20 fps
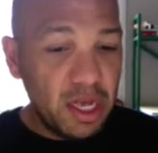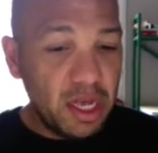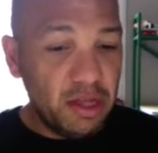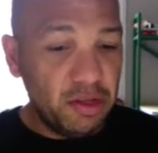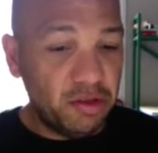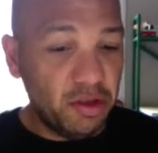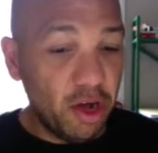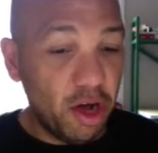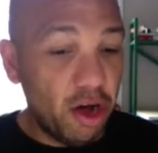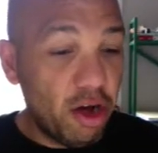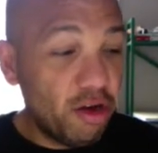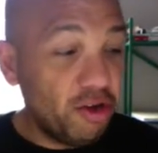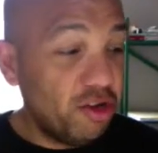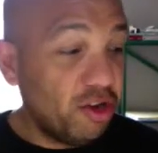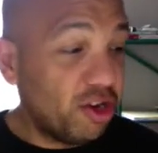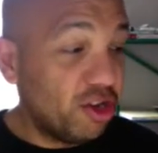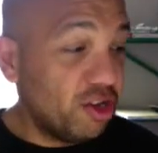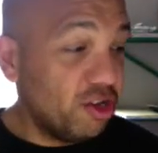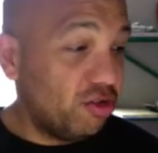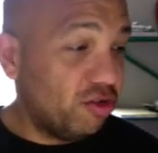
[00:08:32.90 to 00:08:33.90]
So all
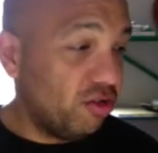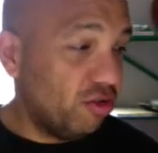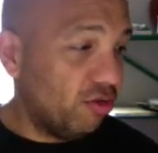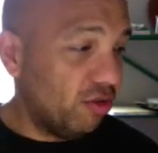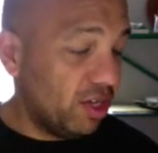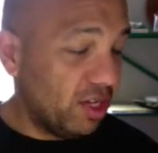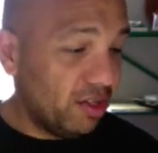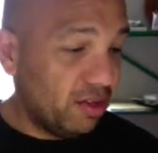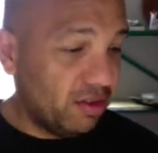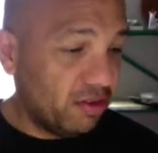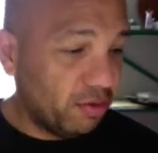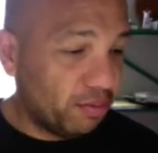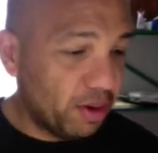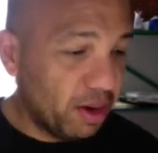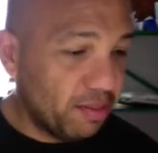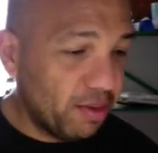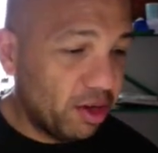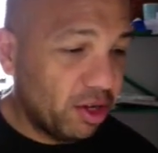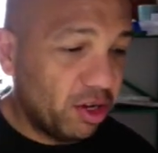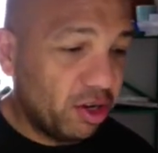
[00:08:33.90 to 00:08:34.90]
you're going to do is, you're
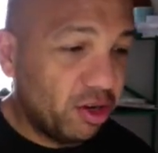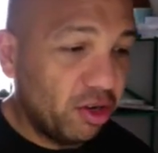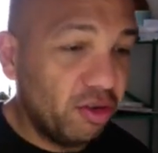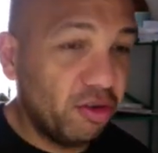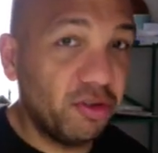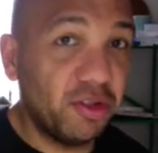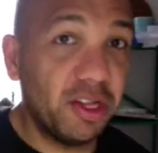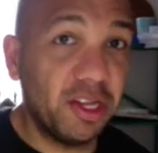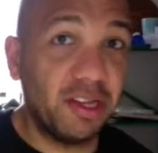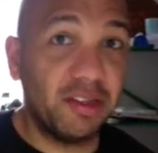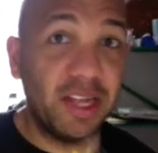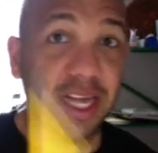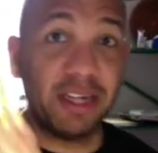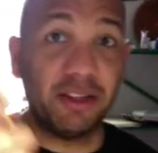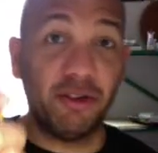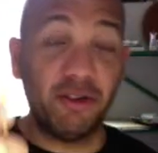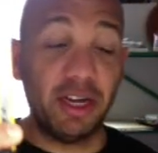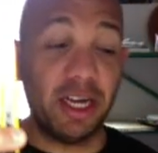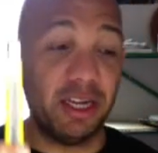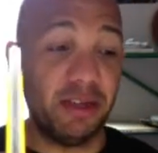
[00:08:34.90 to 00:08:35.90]
primarily going to use an
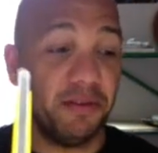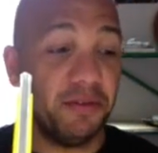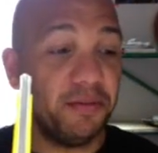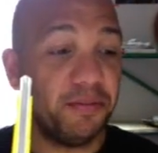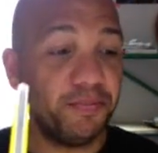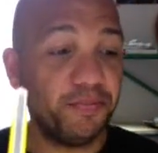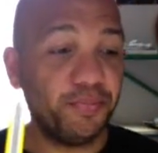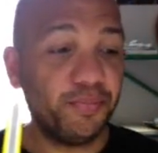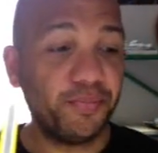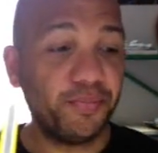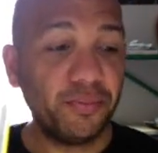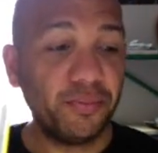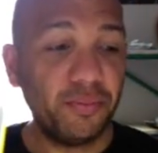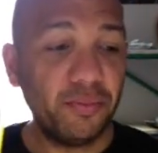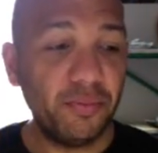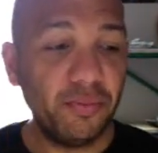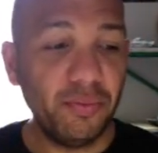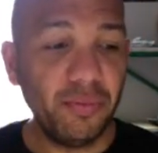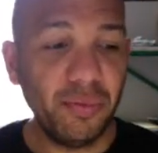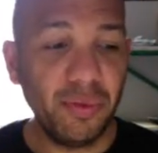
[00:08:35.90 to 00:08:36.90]
X-Acto knife,
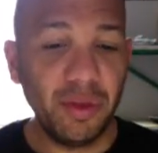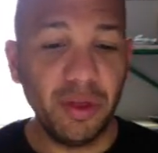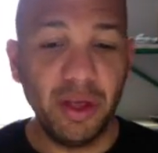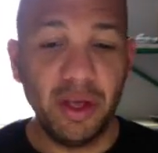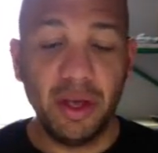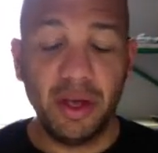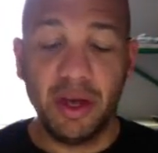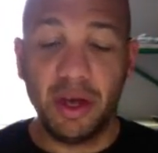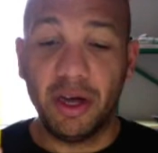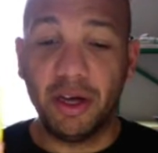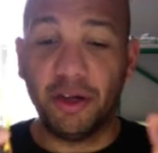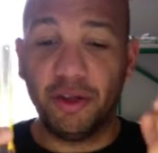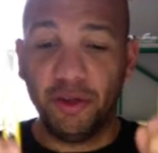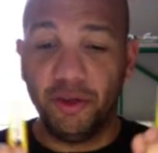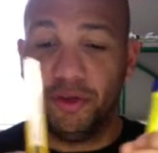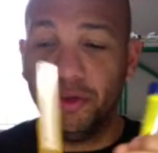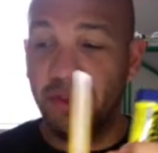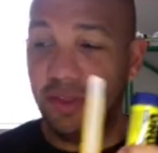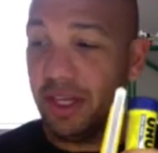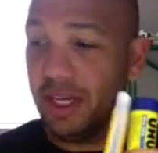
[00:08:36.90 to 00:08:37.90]
a
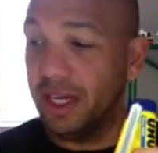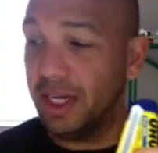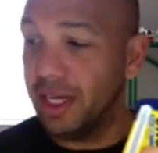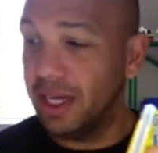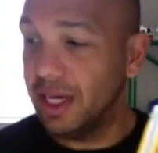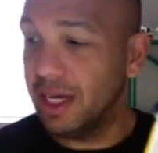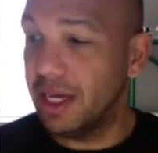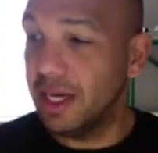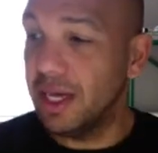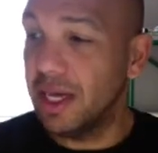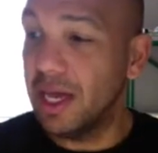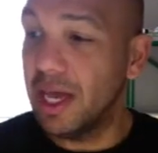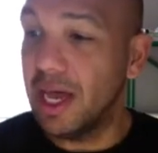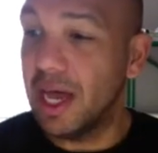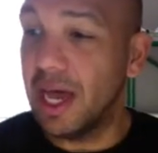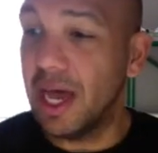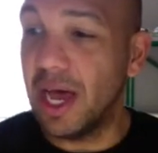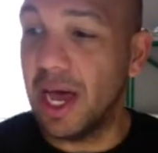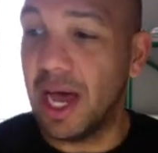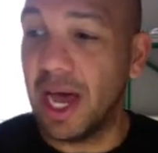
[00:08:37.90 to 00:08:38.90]
glue stick,
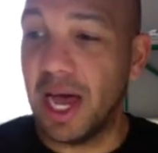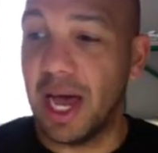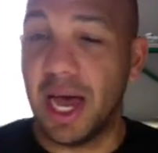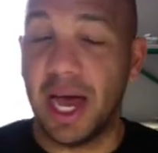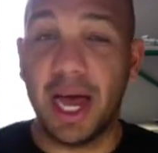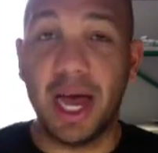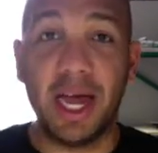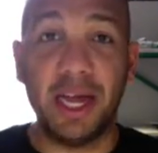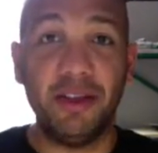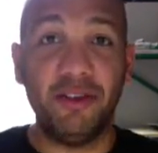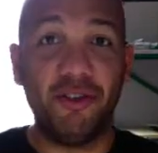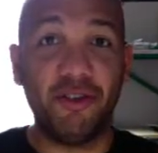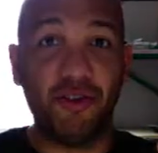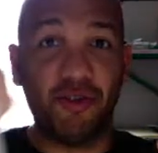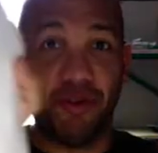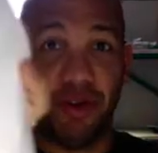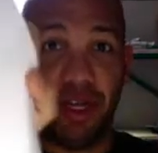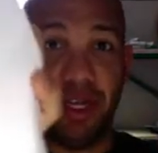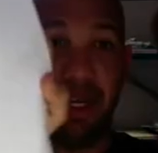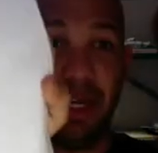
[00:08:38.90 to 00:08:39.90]
and your
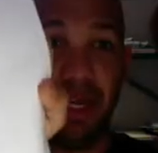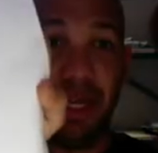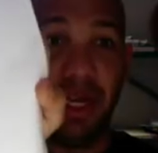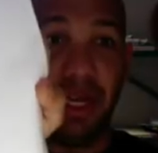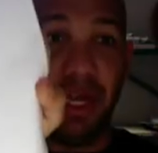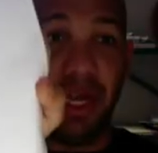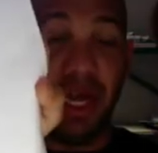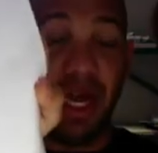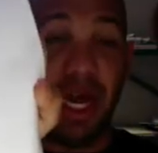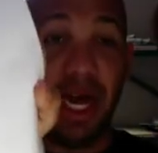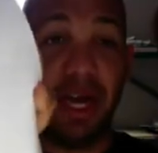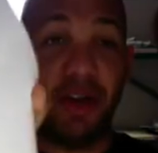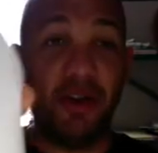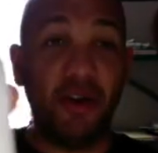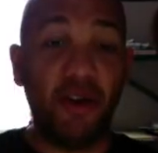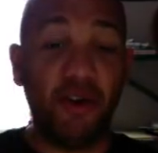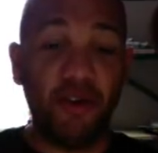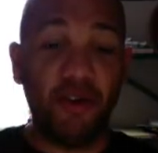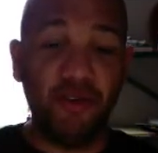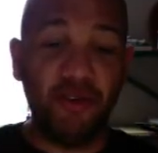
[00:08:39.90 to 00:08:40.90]
grid. And
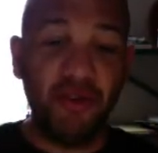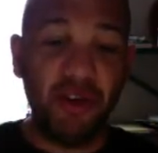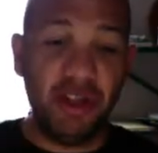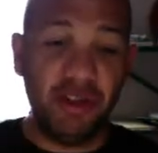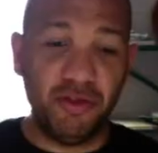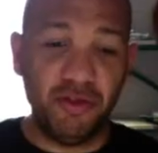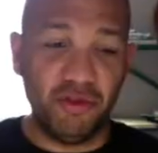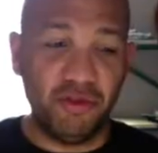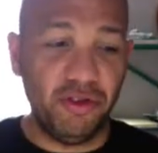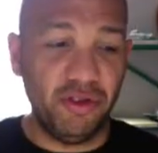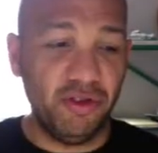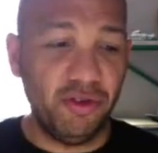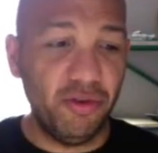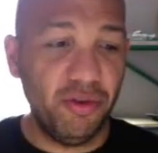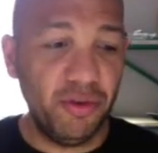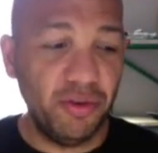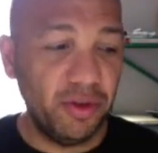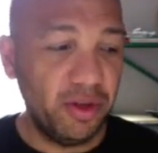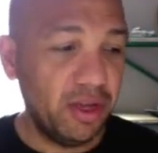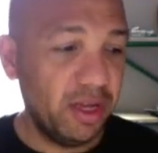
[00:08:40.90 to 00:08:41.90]
all you need to
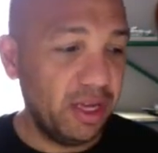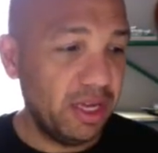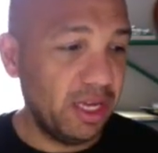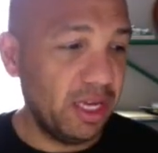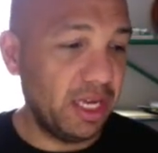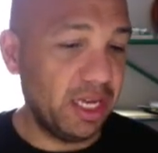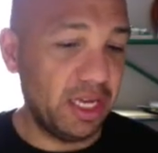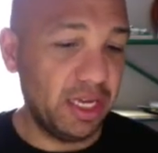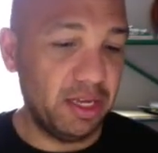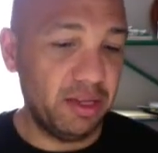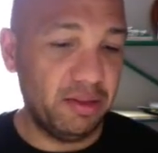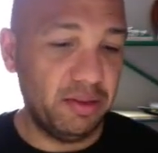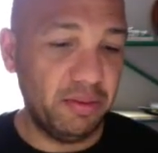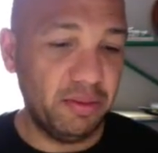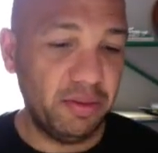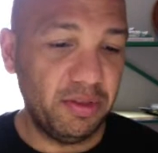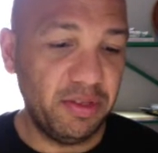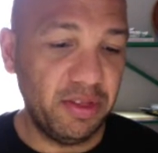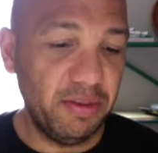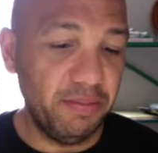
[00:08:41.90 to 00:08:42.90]
do is
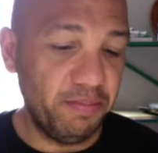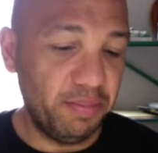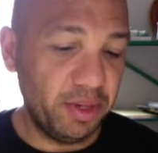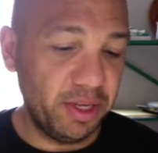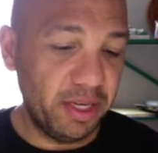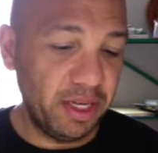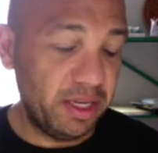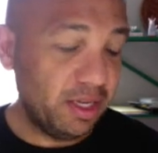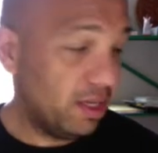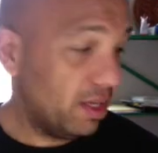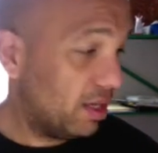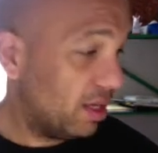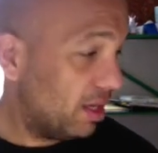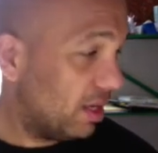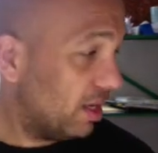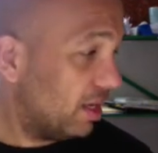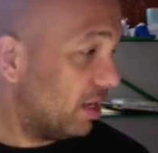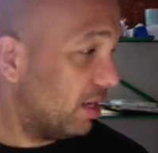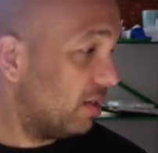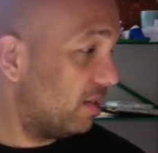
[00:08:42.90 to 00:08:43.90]
simply
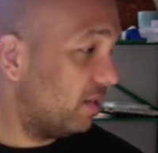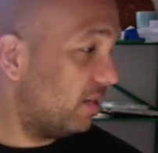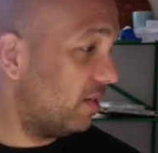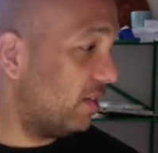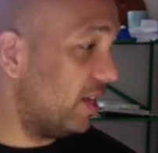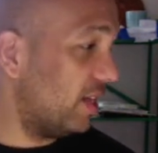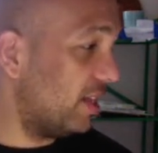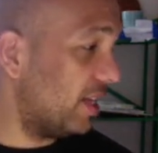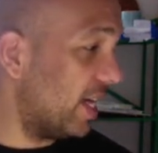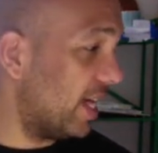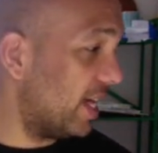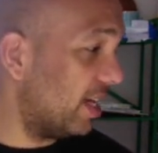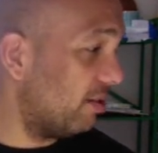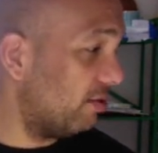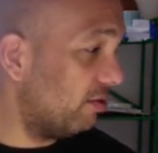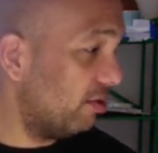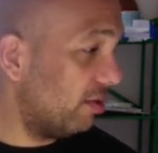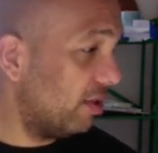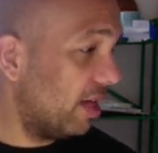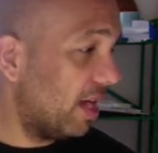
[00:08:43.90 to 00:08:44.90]
sit
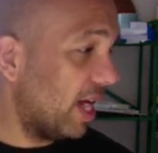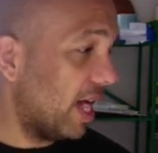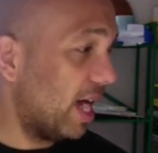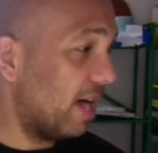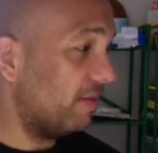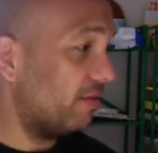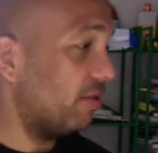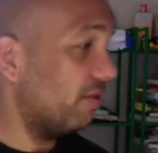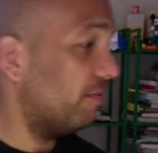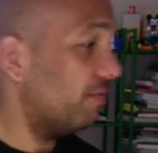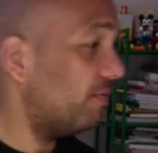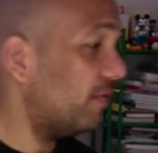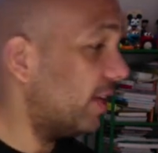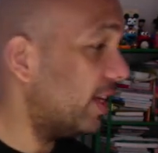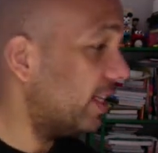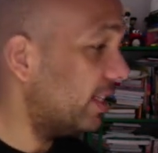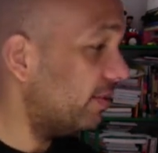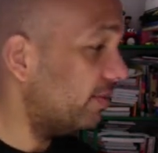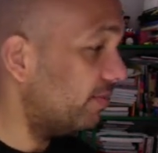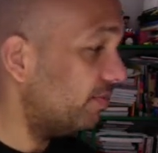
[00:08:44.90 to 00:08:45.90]
down, have some
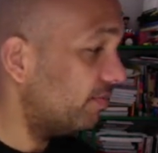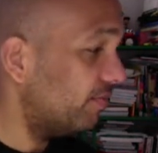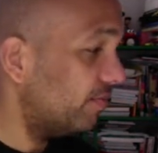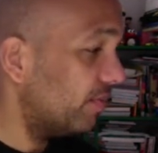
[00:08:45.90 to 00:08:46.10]
fun,